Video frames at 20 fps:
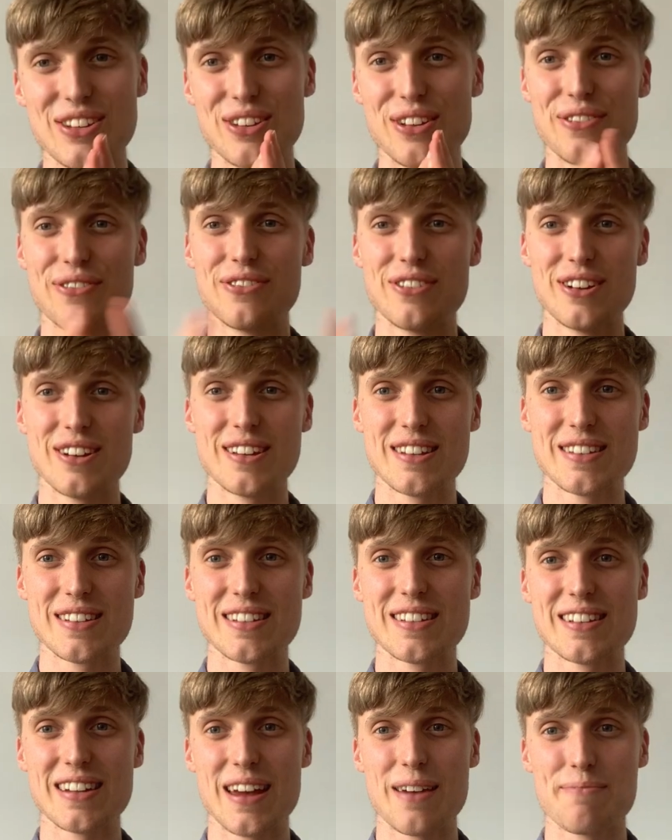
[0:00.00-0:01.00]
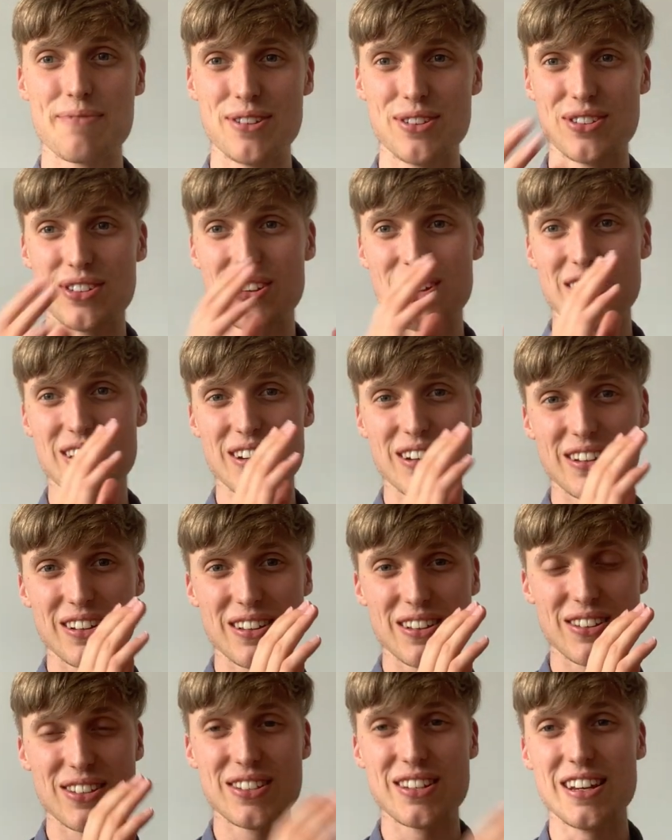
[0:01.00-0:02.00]
so the first step is
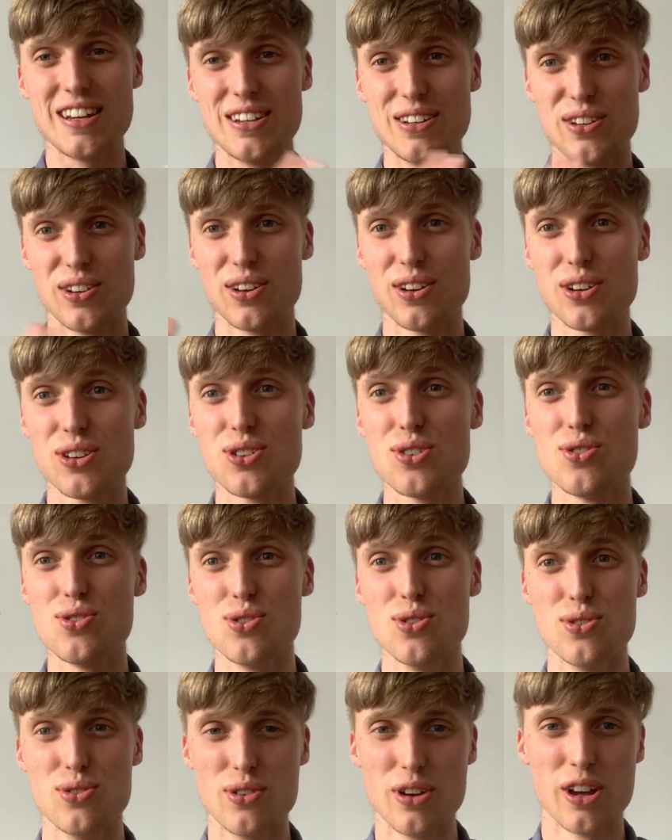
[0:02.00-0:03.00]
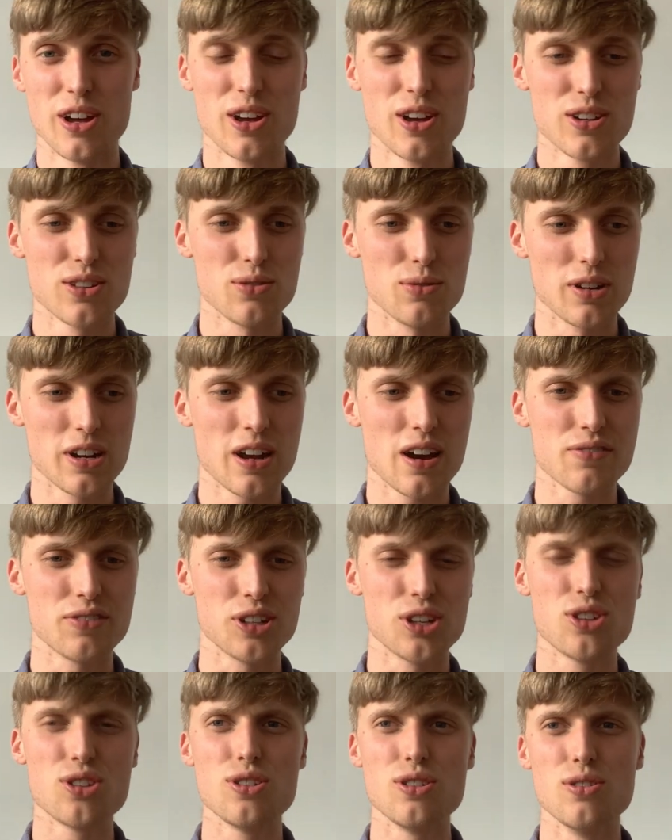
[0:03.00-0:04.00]
C, cue. So we're going to have a
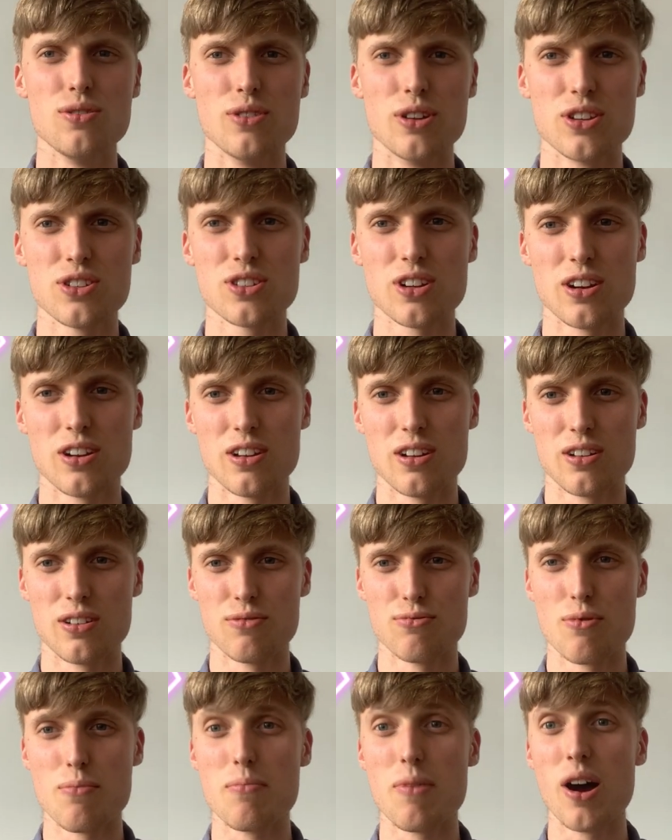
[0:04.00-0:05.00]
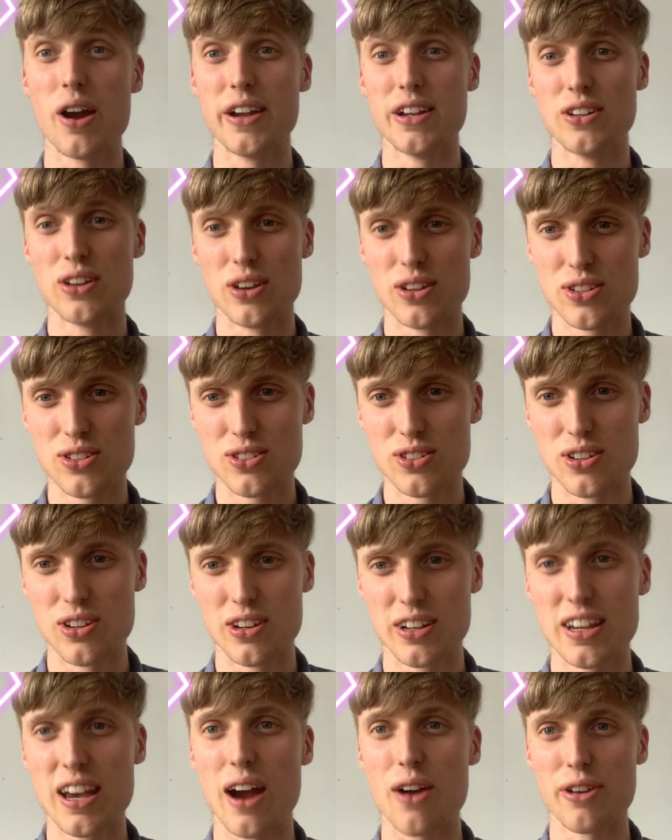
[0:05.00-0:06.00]
cue that's going to remind us
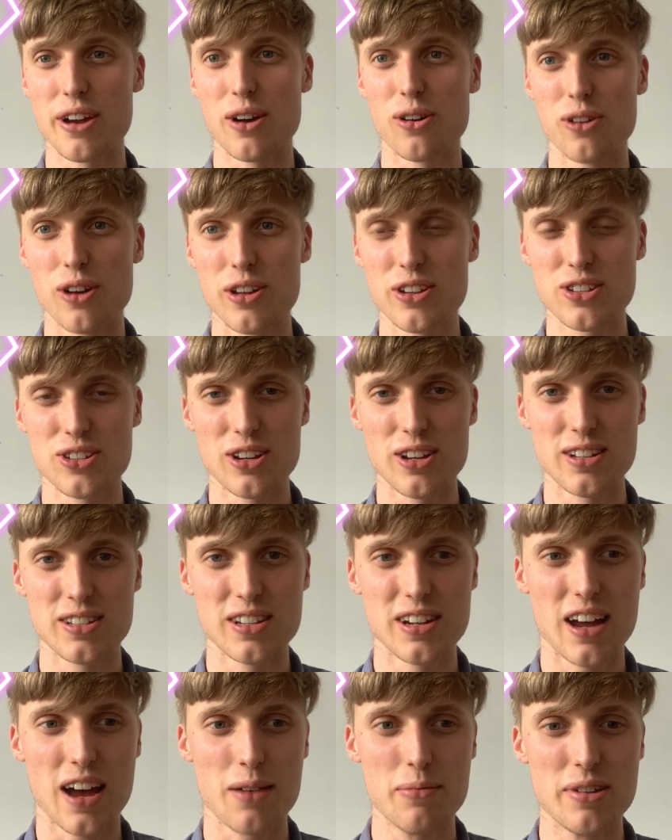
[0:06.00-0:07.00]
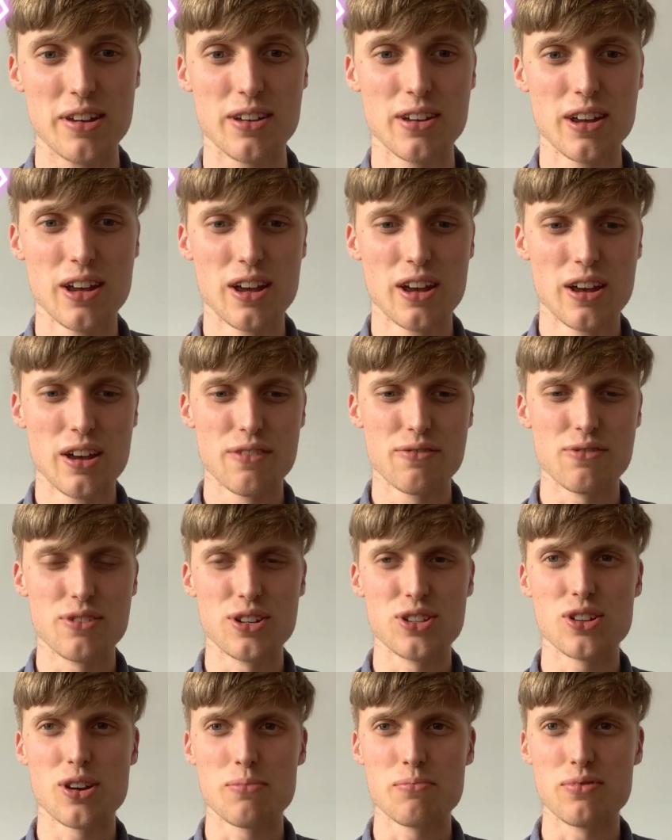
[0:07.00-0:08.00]
to carry out a certain habit. For
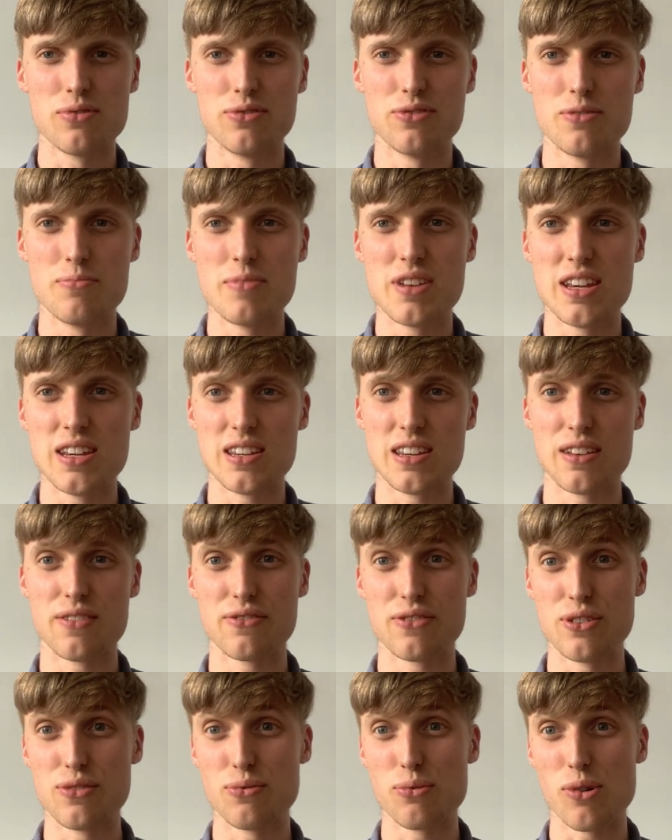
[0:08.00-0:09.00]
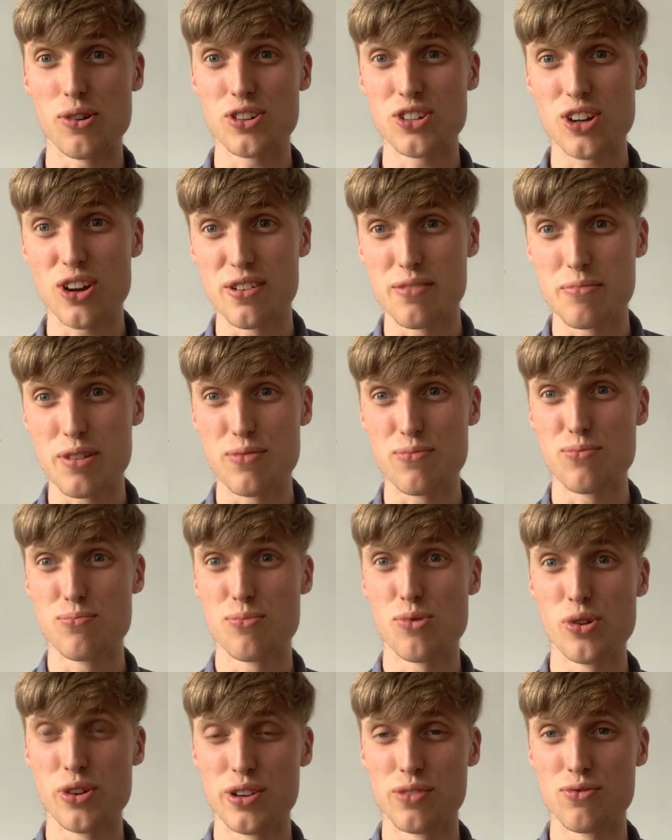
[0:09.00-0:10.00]
example, for me, if you've watched kind of my
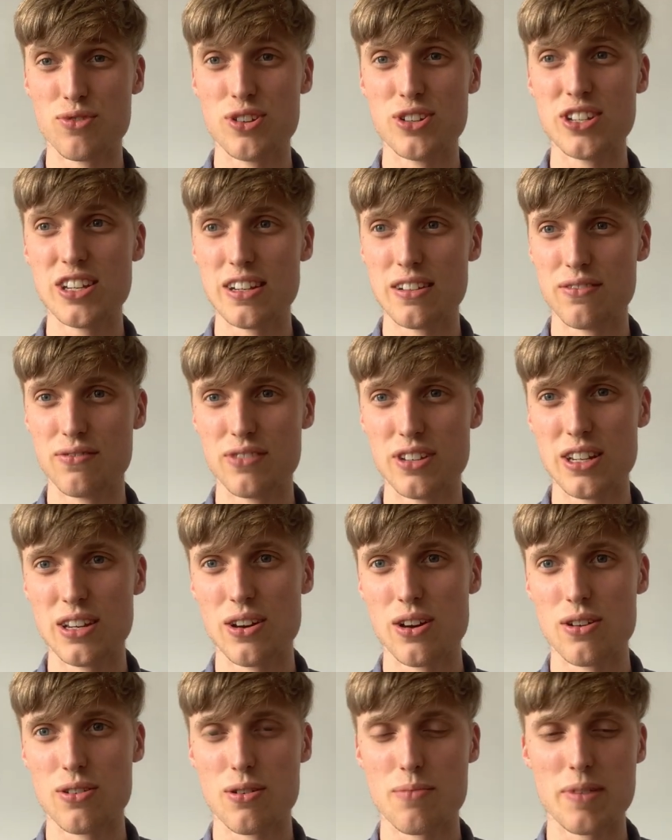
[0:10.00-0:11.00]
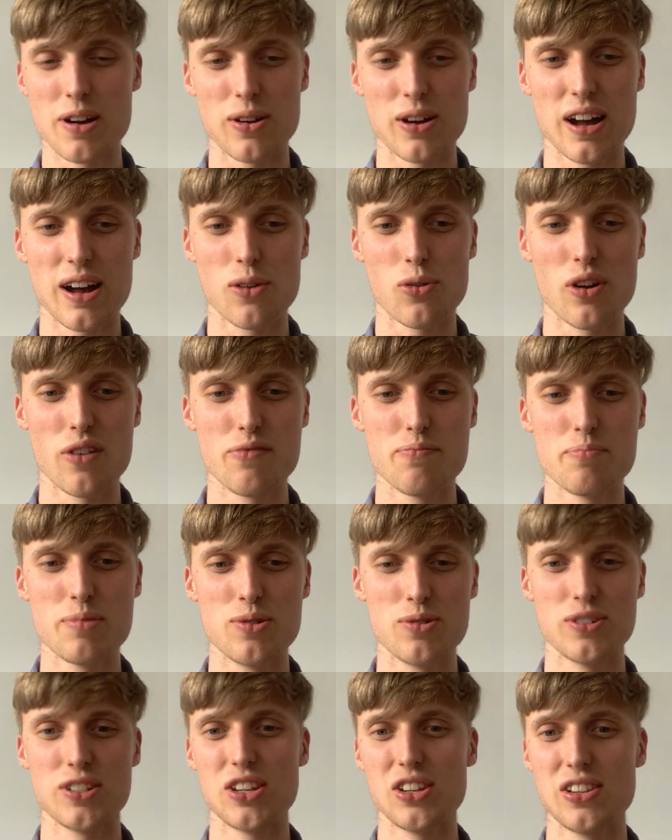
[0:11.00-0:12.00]
morning routine video about how I've
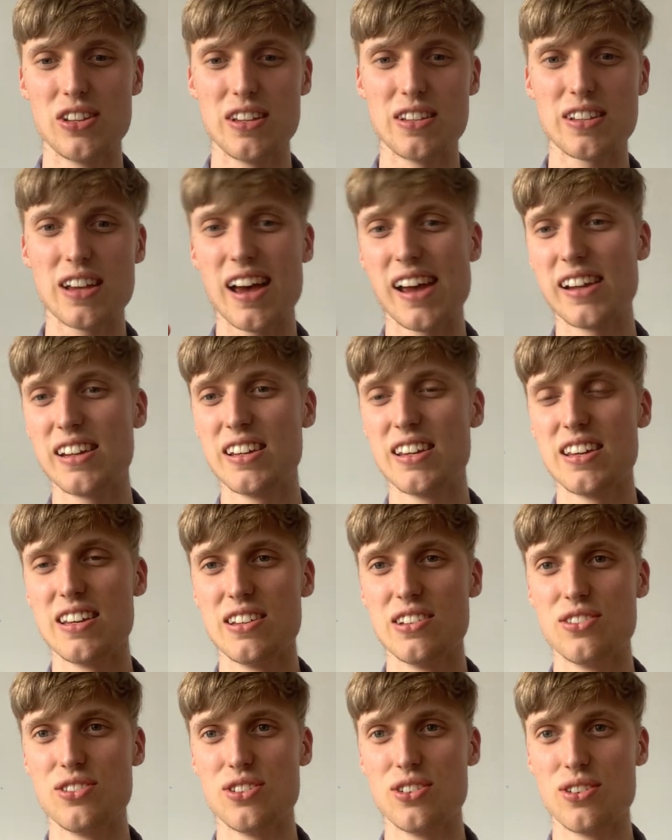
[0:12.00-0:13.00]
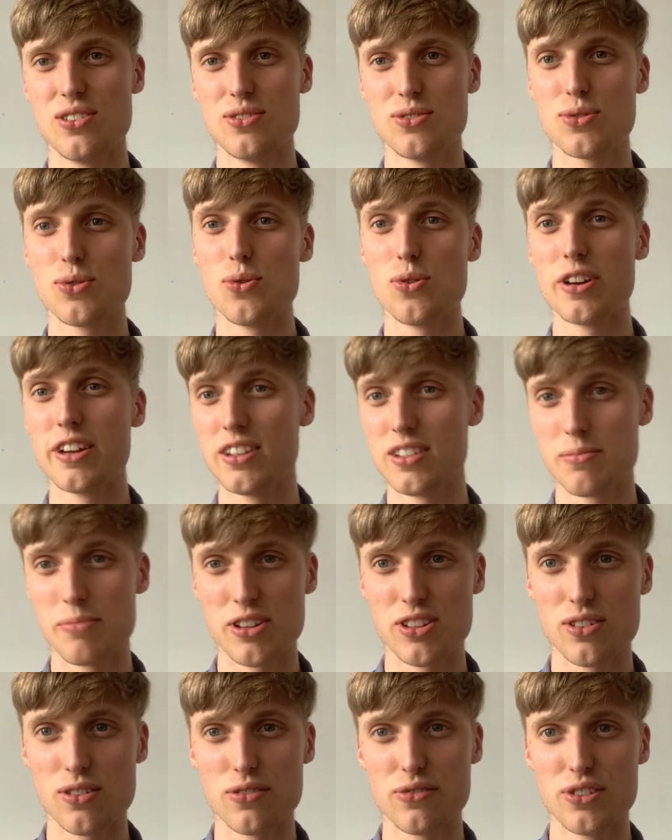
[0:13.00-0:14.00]
built in this Anki and, you know, talking to
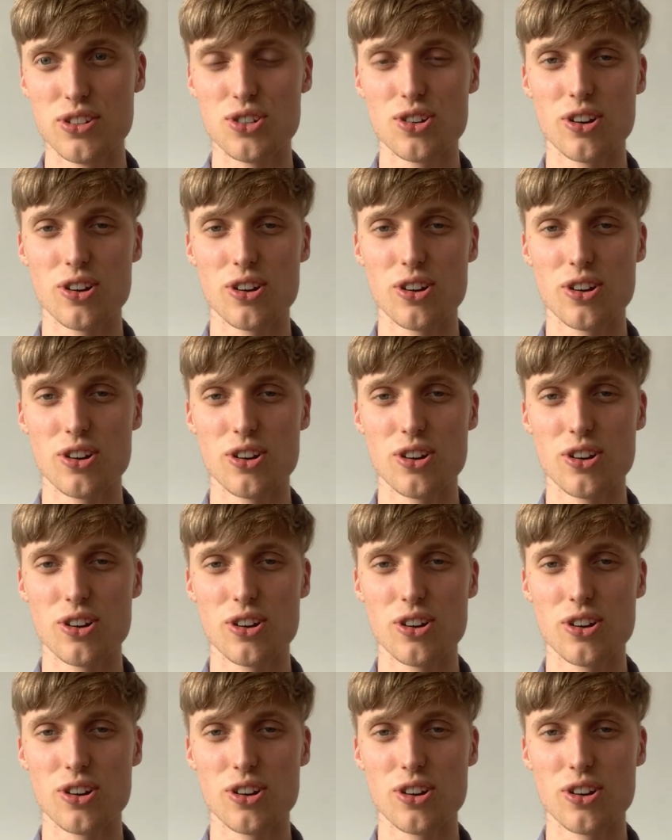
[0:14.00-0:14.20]
myself in